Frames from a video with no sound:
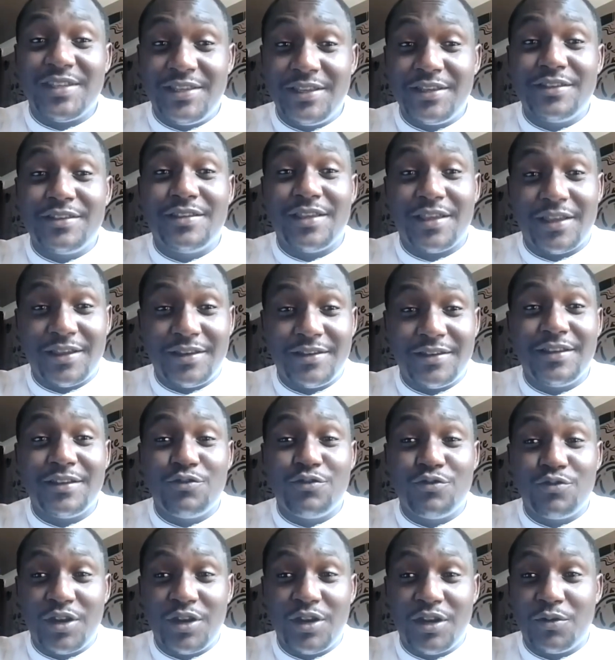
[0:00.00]
it
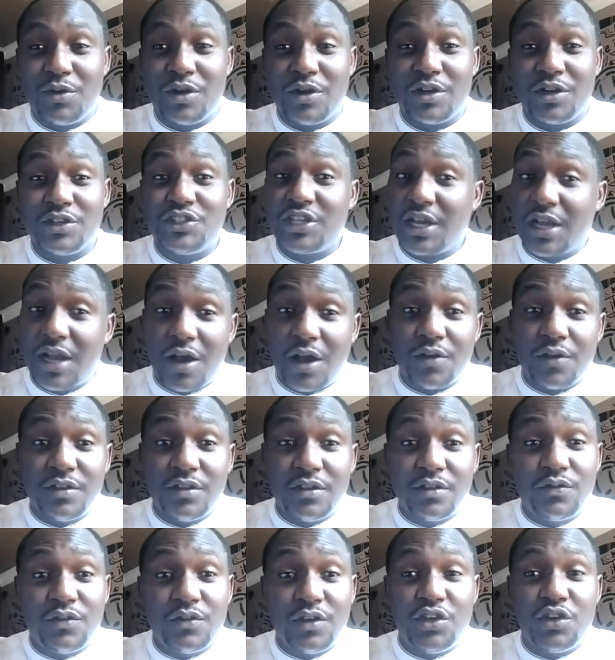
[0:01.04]
did really well. Check out
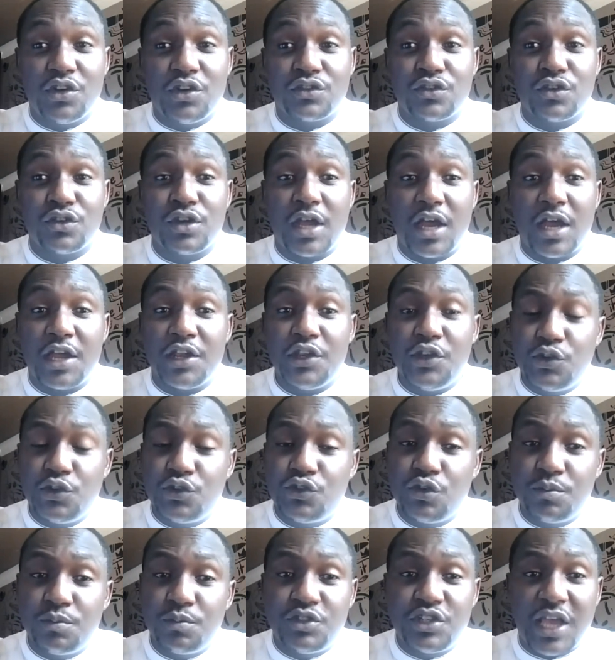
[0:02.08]
these videos on our
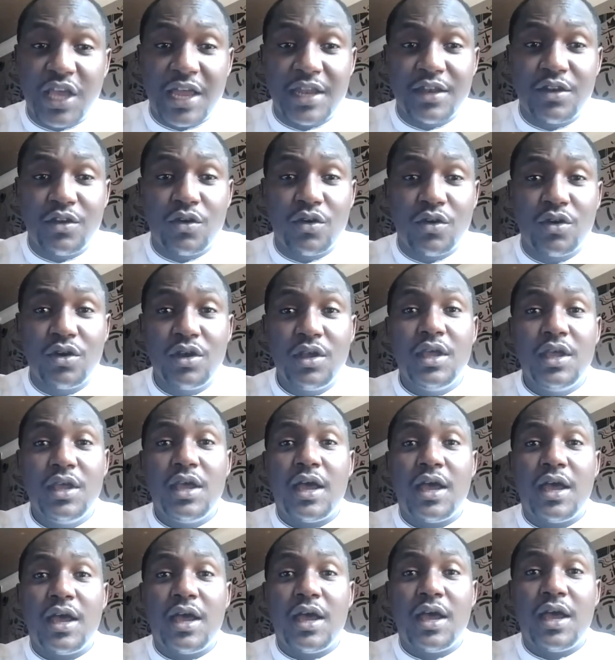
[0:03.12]
YouTube channel,
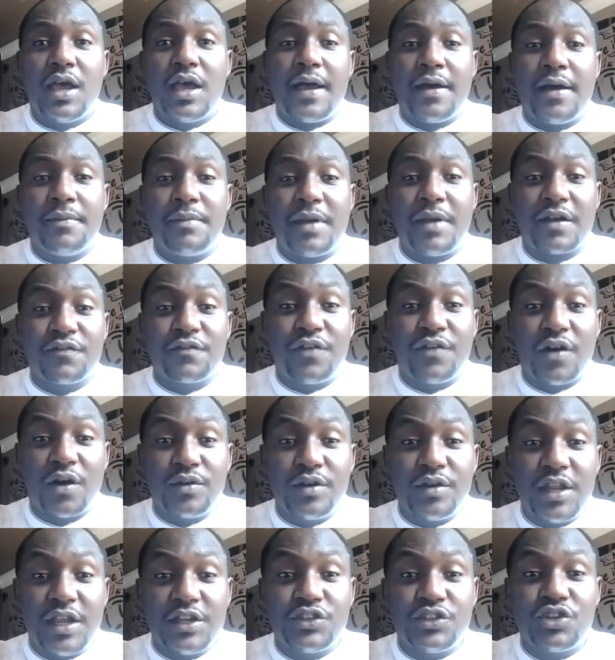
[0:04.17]

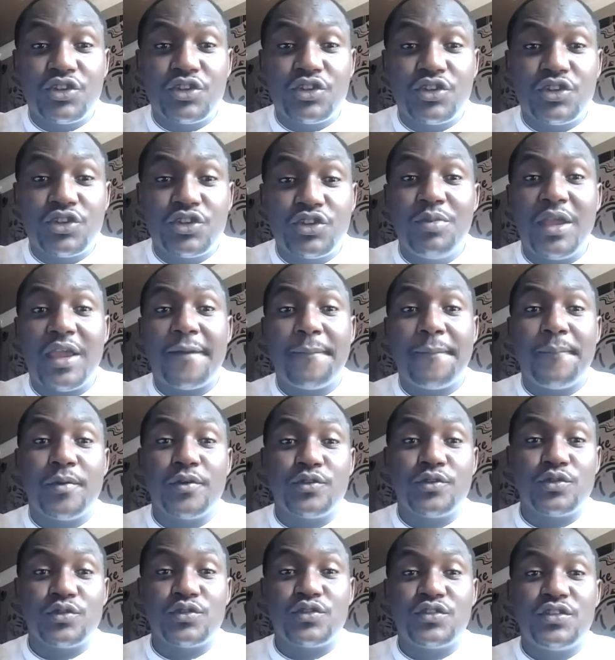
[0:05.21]
Foundation. You'll be
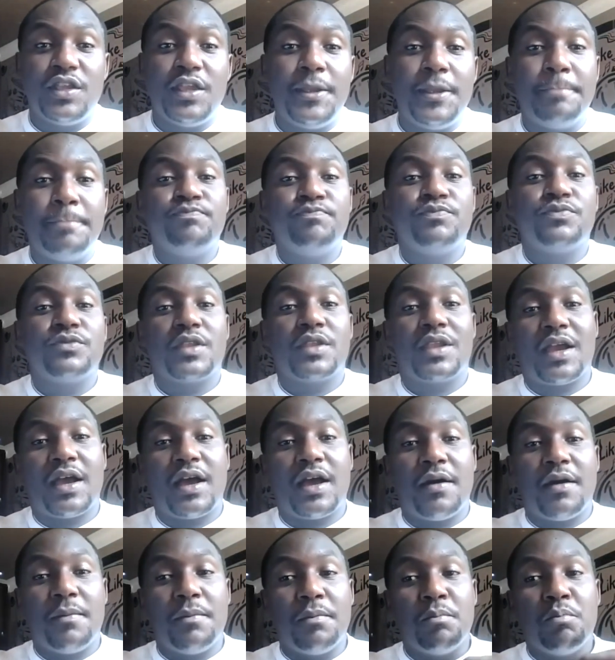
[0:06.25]
able to see
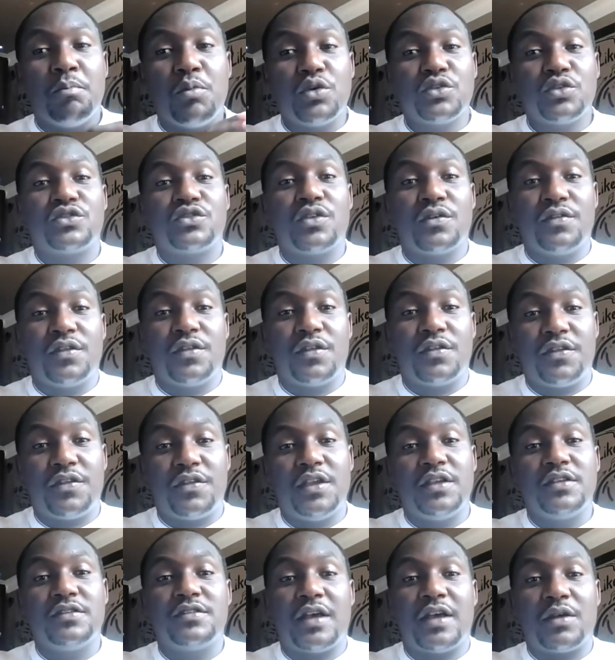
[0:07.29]
most of the
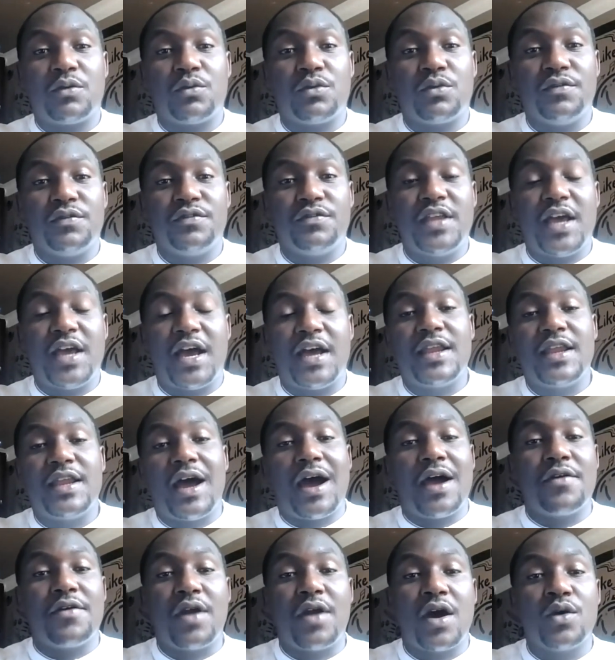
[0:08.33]
things that we've done
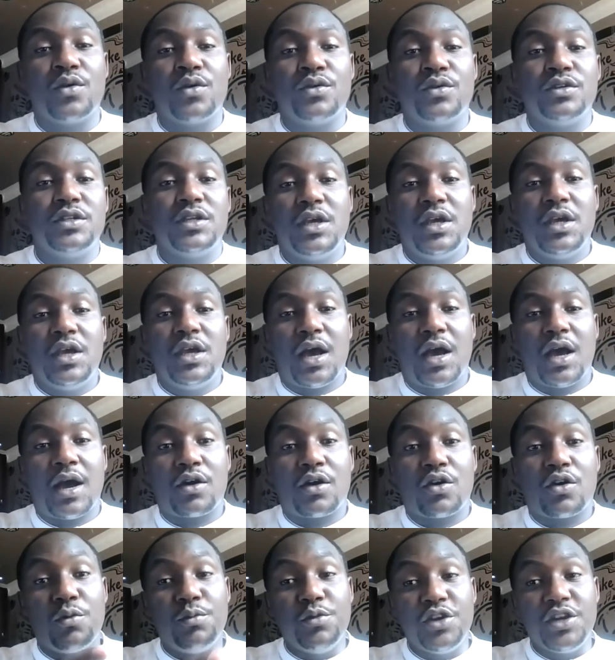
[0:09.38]

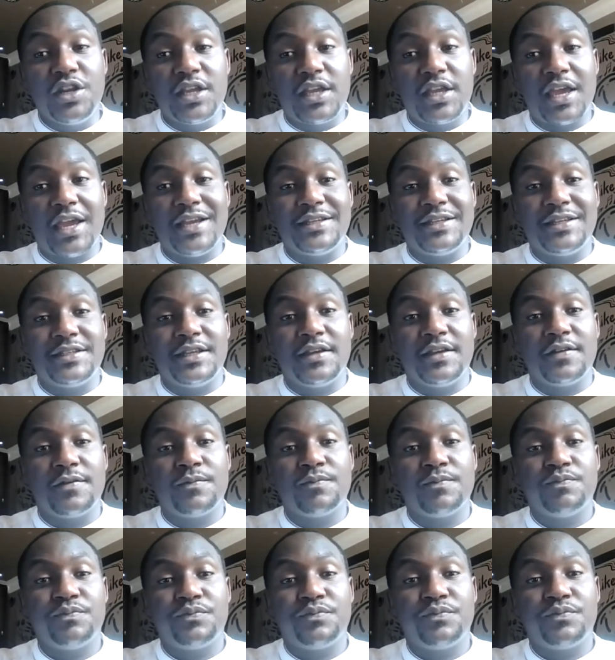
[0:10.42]
around
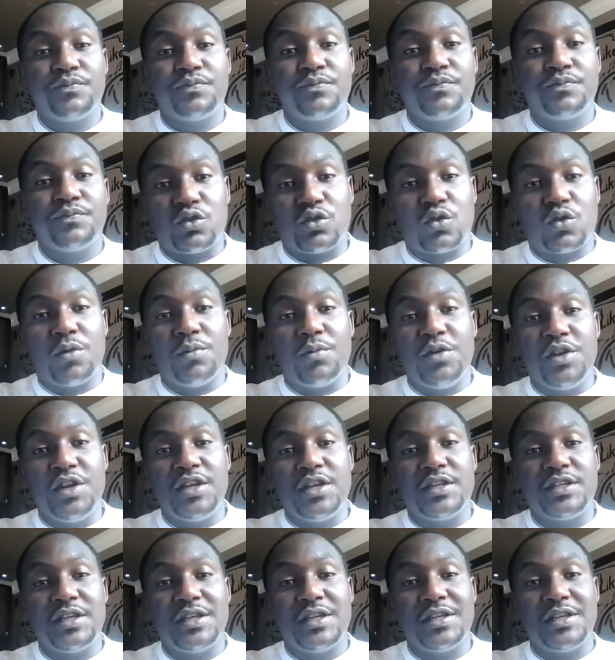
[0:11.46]
communicating to
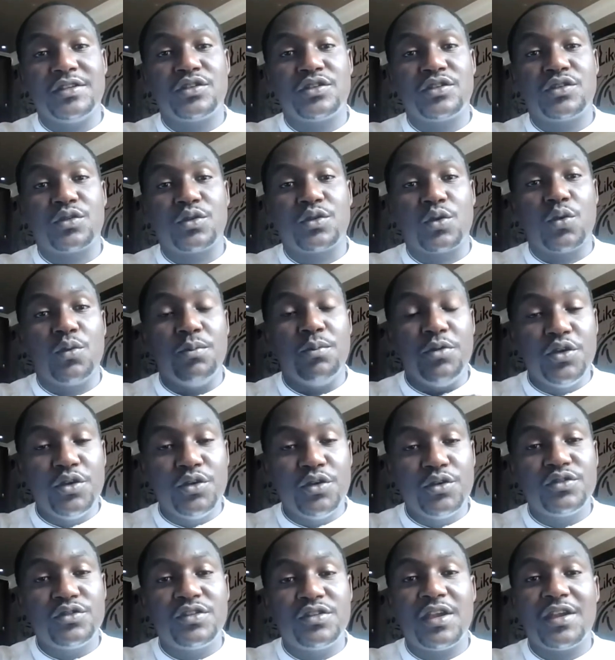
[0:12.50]
communities through
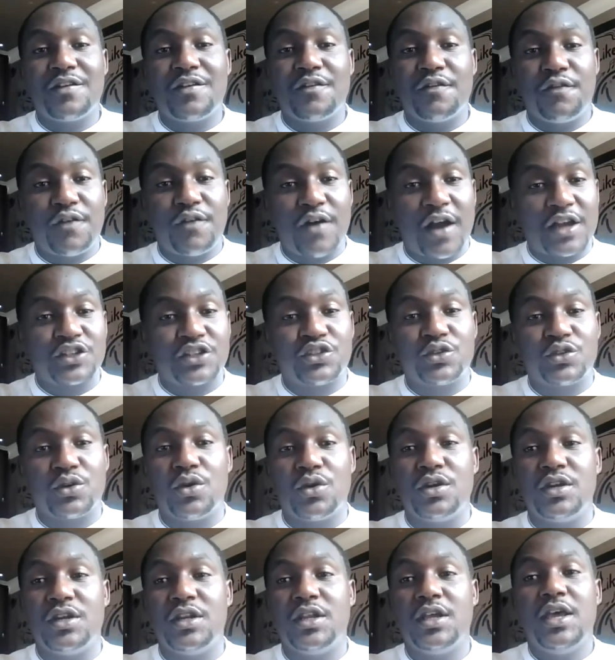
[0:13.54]
music,
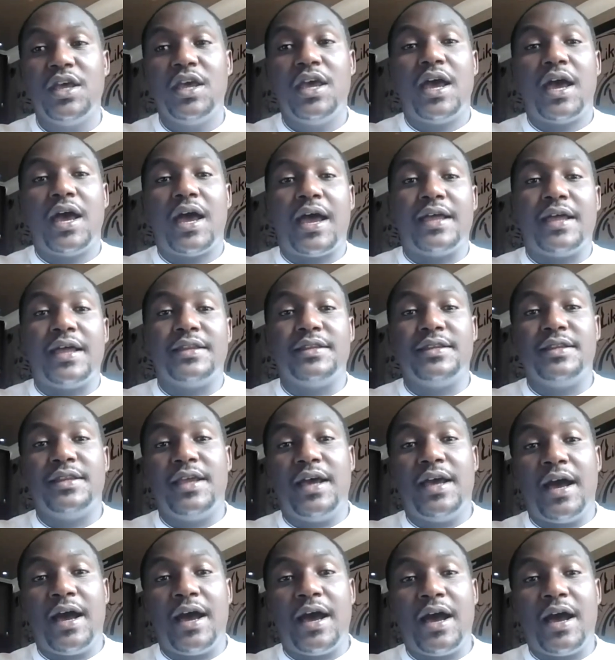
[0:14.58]
fashion, and